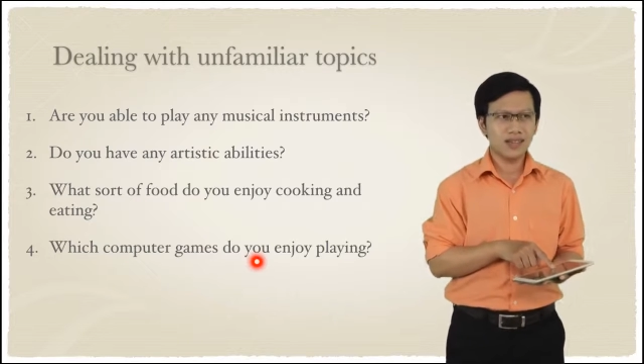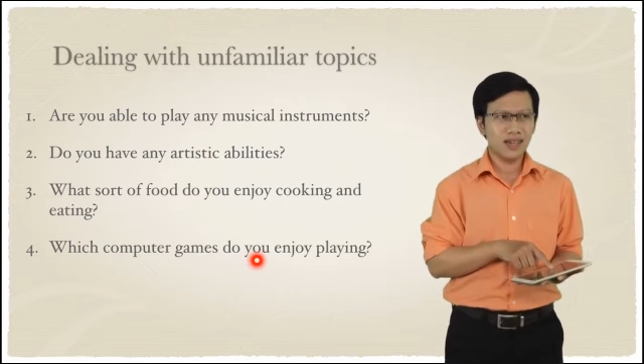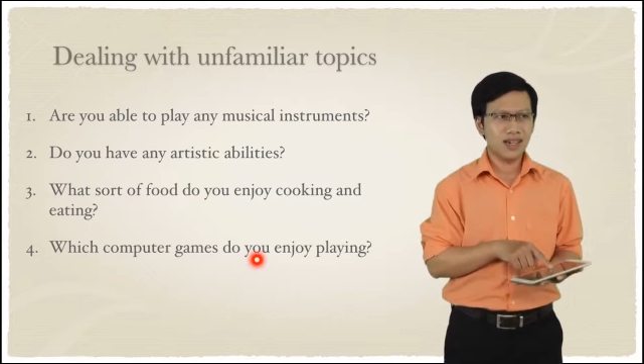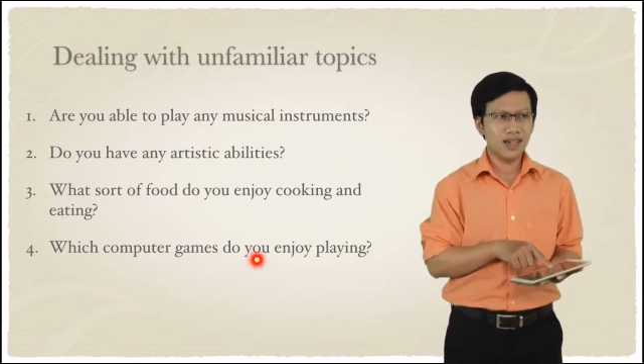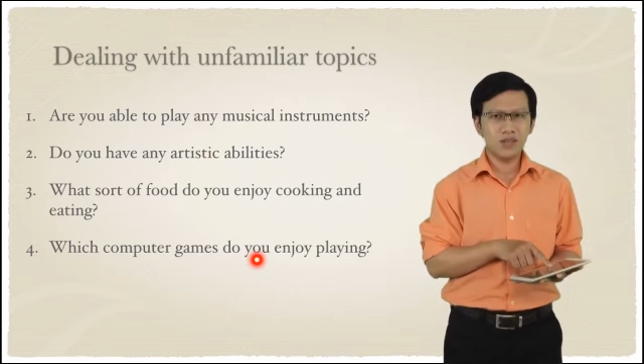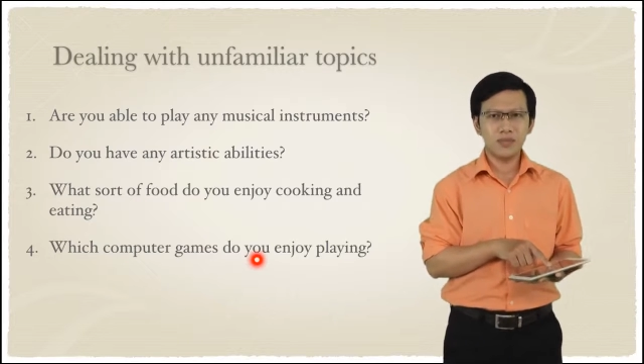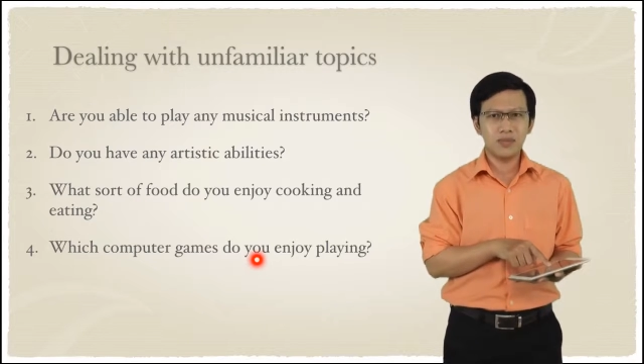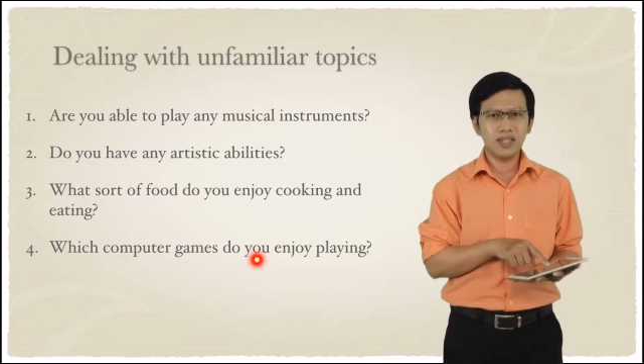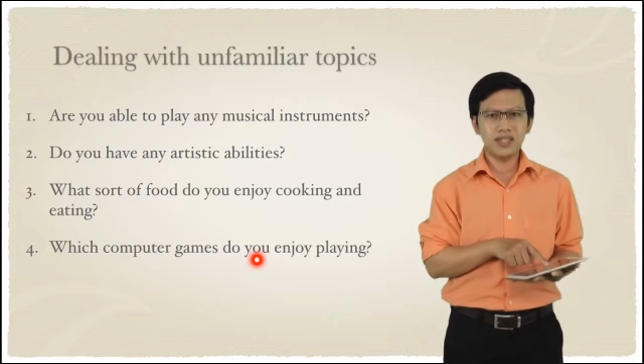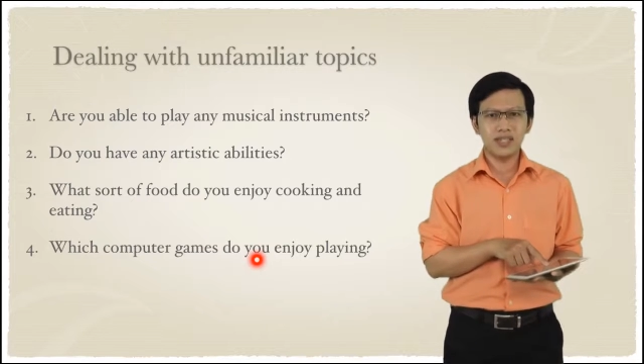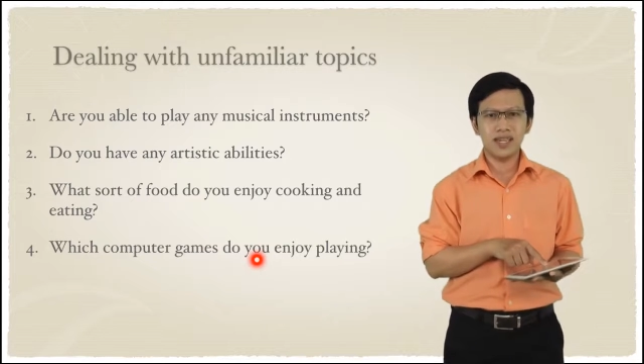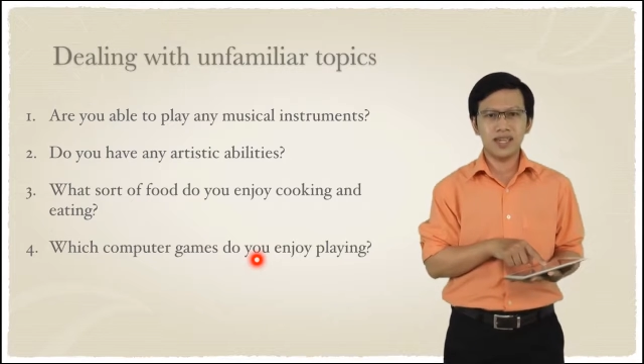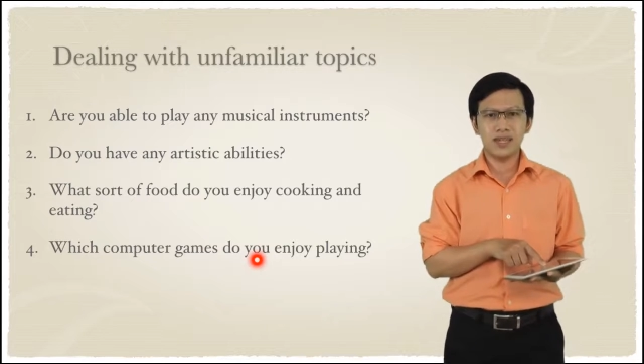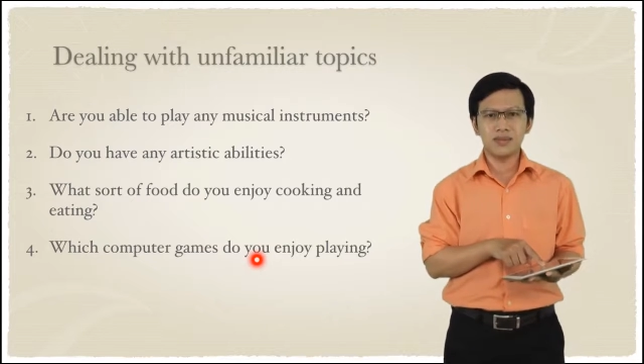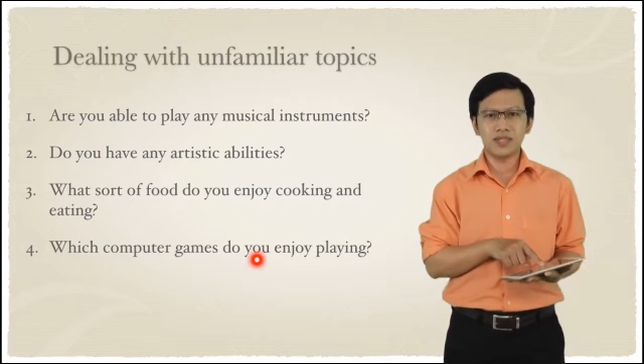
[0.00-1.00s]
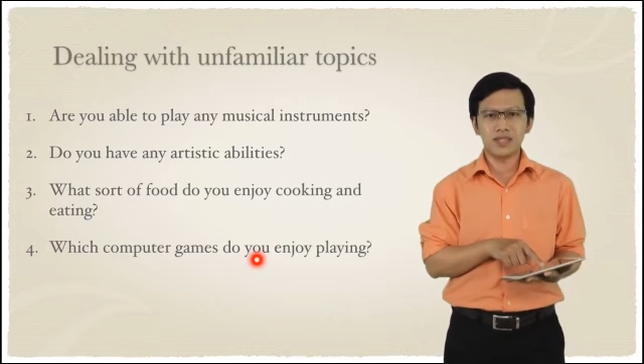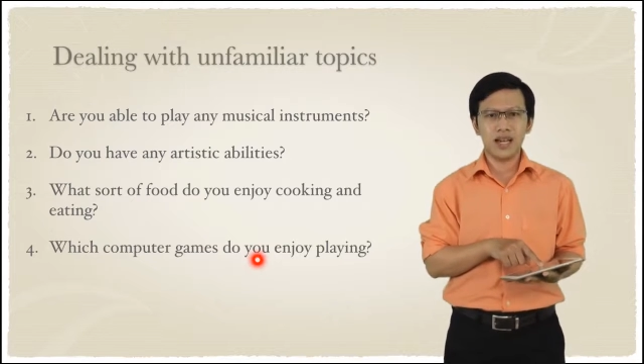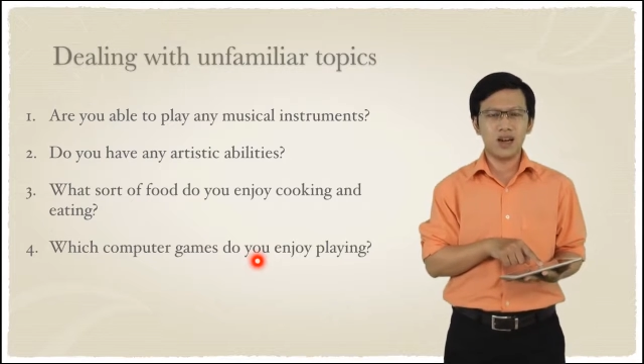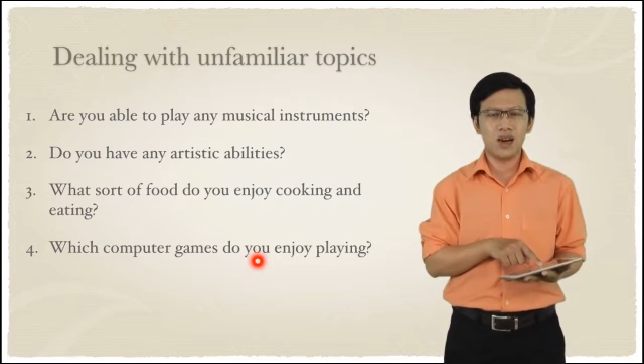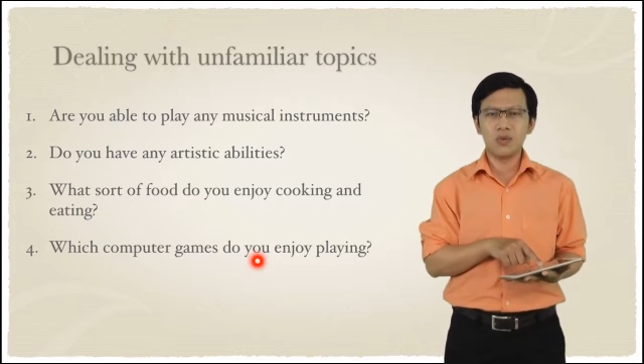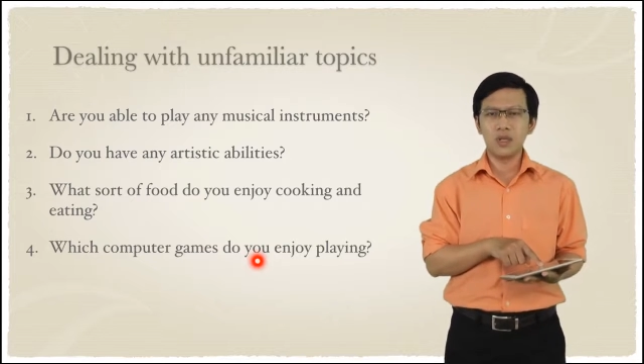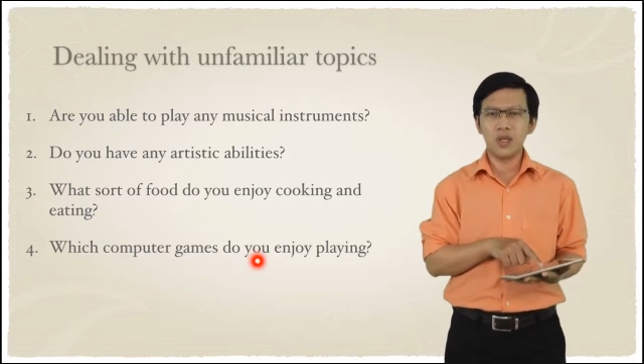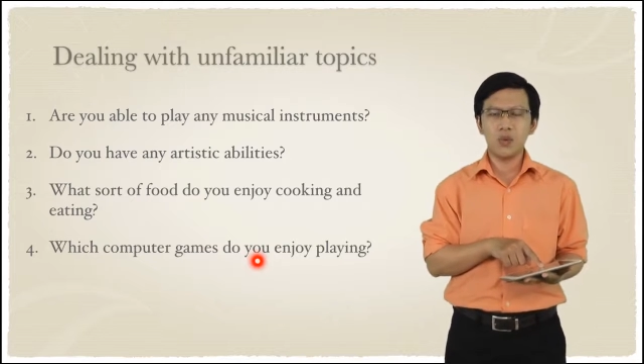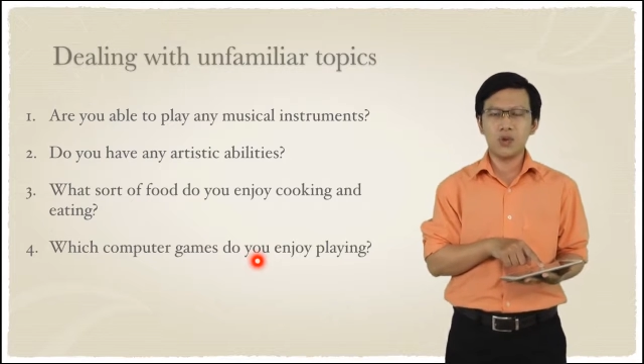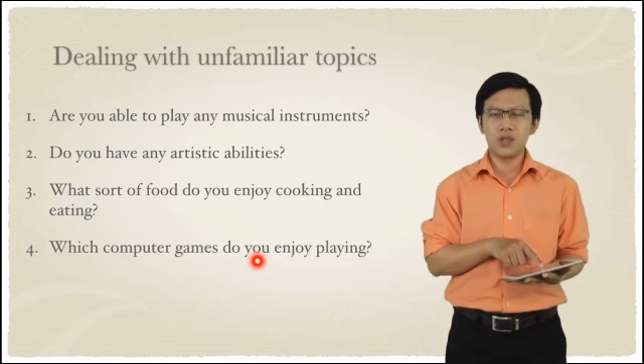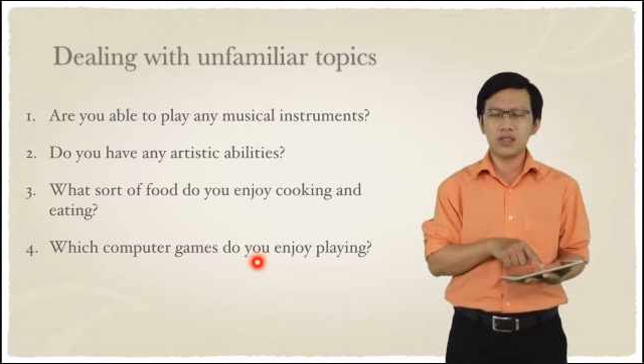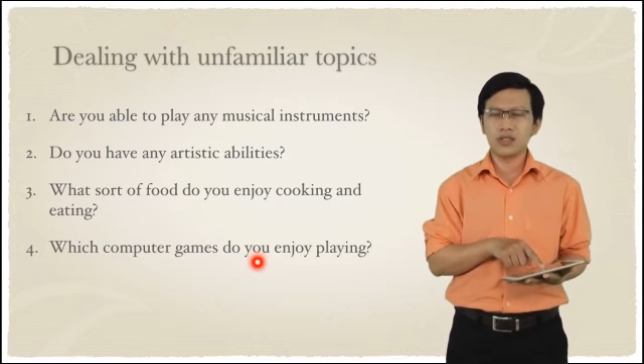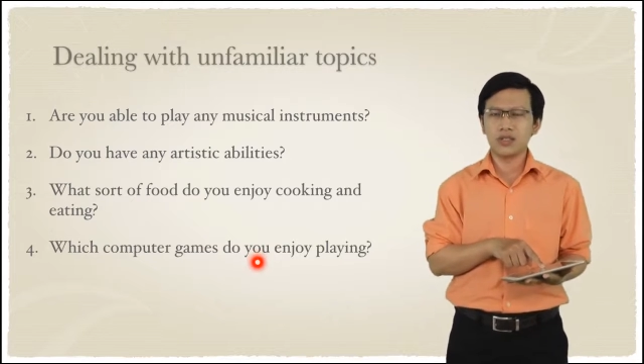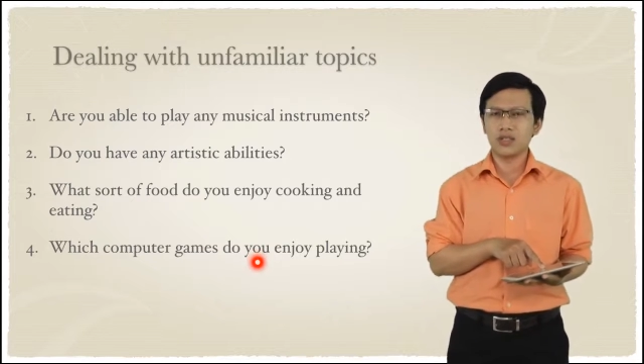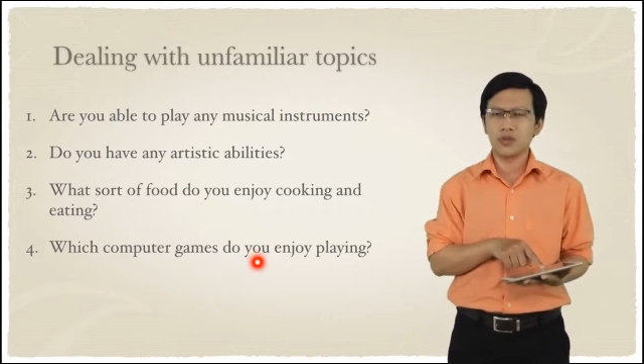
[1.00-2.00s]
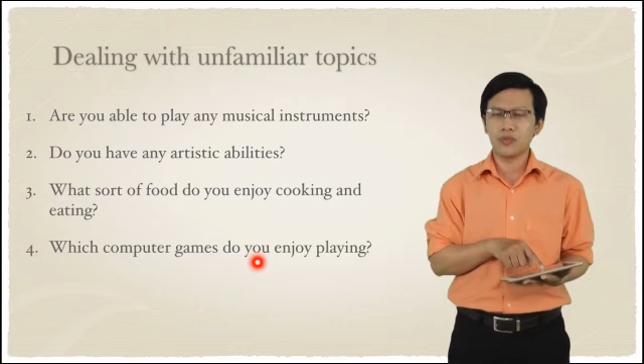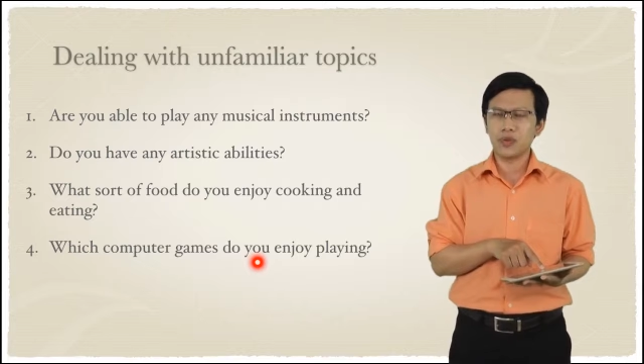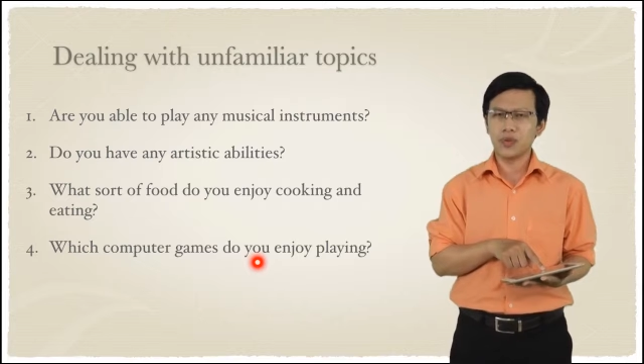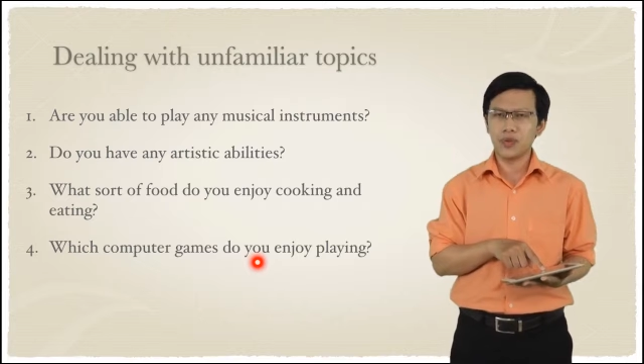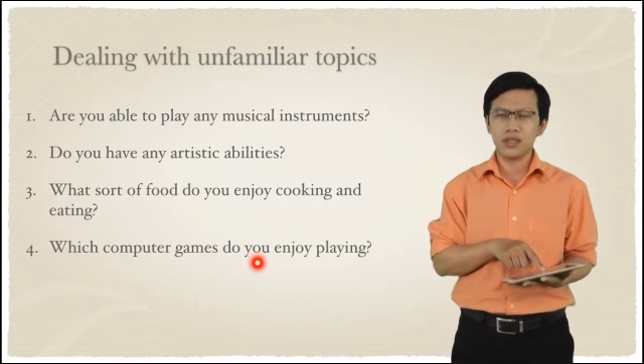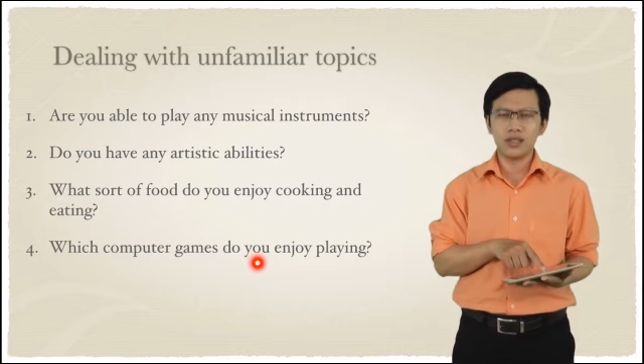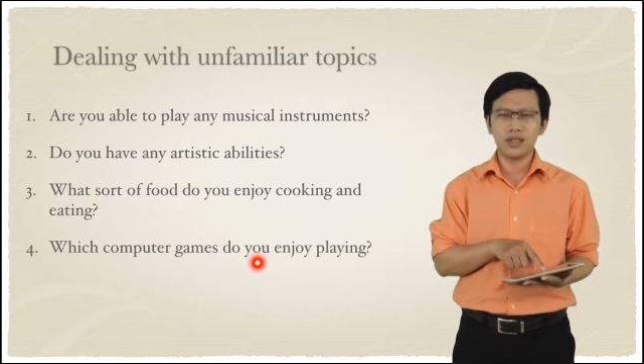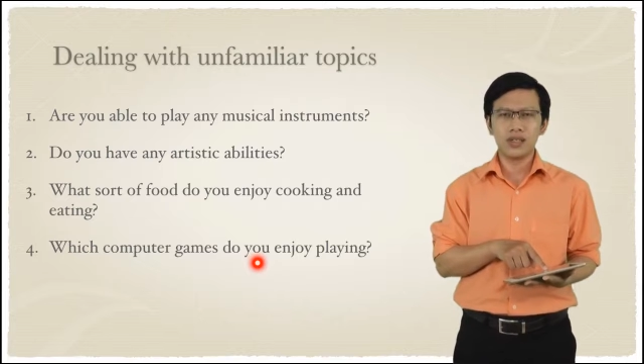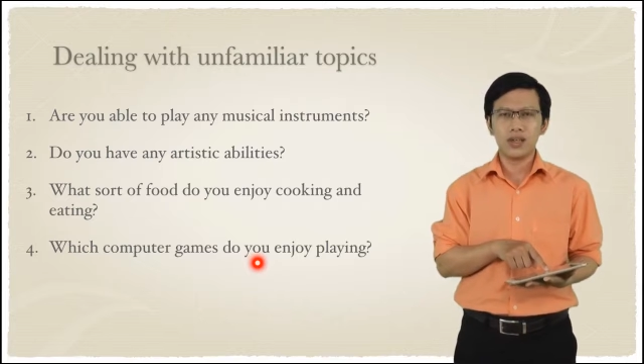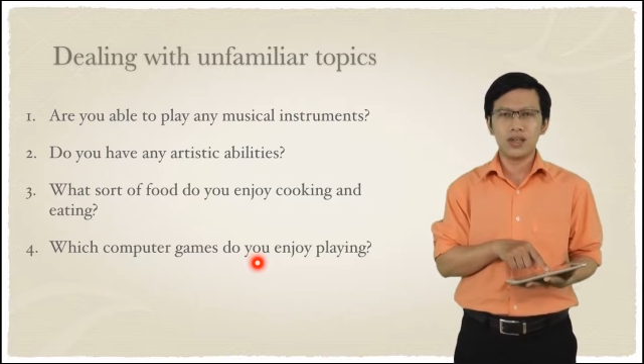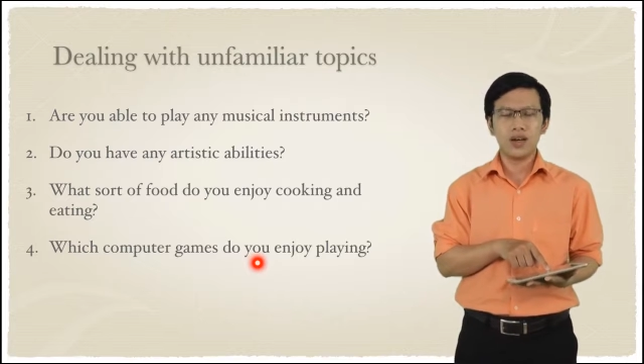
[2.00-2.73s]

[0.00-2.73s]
I don't play games. I only work on a computer.